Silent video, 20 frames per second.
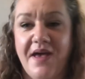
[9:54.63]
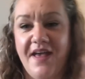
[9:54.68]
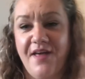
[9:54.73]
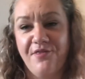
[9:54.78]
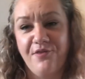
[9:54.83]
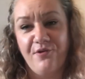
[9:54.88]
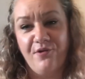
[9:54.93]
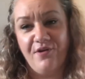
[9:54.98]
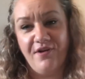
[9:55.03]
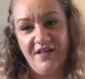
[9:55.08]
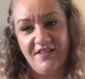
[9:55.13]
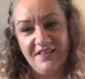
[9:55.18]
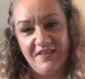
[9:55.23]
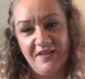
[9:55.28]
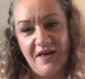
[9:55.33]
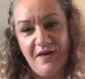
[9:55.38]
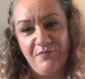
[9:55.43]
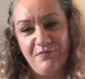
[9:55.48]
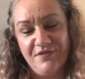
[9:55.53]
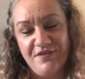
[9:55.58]
I thought
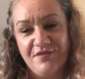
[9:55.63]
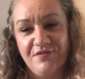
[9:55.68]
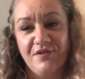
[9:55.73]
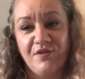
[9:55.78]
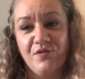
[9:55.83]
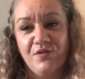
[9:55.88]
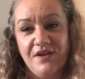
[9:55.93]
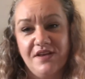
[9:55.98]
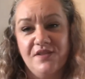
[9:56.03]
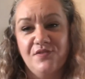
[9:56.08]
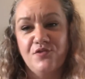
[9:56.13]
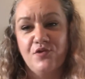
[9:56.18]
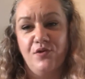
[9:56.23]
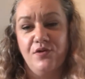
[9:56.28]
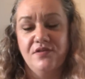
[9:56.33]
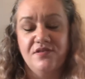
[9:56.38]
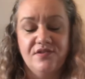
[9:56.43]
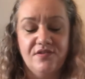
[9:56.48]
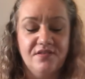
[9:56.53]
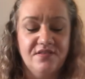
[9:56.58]
I was going to enjoy
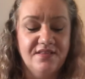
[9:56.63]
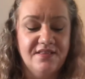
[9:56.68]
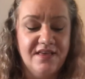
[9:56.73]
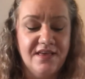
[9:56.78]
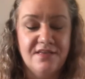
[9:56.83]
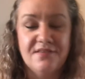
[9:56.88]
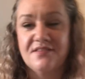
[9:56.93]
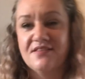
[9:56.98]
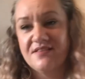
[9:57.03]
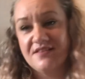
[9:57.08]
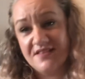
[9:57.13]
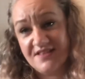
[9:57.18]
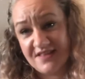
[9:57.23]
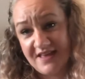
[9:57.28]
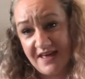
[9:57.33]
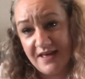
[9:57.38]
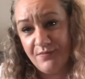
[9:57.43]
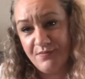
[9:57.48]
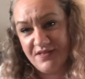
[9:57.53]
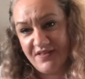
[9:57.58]
doing these
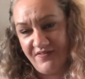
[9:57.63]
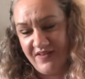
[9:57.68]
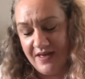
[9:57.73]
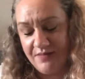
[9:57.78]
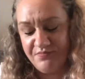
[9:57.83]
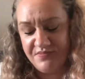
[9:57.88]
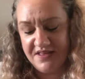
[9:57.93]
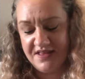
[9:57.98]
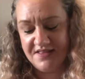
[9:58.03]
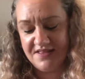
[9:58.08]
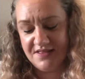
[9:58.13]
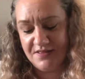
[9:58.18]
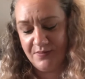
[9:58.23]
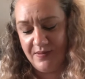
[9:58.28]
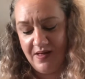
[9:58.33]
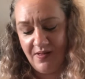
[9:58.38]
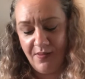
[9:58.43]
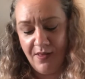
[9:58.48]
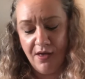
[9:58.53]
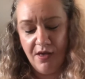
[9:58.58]
types of empties as
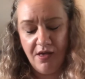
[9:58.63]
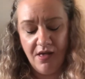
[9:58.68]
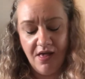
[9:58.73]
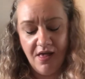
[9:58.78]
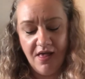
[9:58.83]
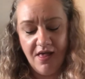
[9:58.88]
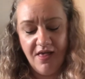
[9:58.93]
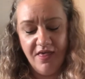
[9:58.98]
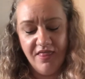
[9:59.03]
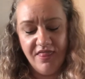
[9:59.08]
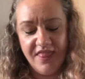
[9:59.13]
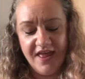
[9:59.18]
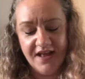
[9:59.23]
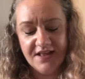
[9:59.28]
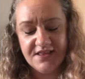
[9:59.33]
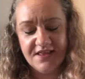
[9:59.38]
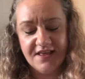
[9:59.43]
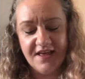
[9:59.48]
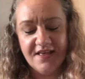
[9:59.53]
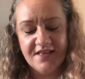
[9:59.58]
well.
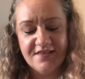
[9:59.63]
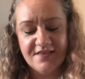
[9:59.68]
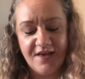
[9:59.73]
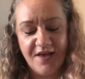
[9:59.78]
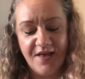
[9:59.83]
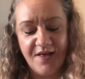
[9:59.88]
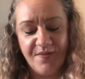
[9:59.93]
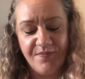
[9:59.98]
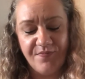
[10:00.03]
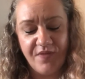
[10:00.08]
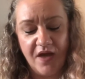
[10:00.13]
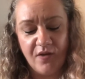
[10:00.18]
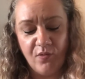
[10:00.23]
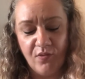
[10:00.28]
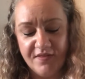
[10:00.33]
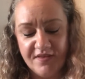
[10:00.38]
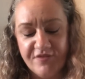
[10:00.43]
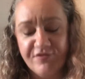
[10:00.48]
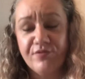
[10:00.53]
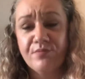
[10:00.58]
This is, I
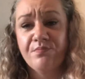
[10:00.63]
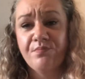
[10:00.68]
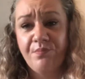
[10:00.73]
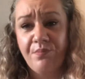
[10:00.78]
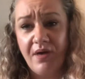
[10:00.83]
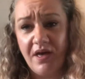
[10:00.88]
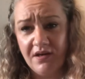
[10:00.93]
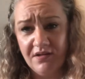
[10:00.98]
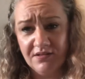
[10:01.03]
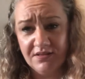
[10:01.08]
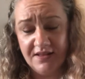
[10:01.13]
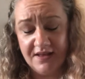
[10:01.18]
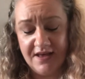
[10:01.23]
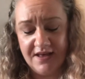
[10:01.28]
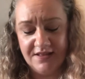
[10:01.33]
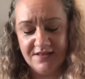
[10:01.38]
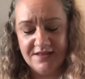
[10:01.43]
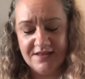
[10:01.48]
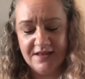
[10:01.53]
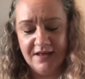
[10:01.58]
got this from
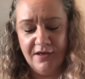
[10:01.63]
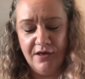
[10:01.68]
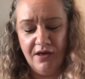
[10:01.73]
Poundland.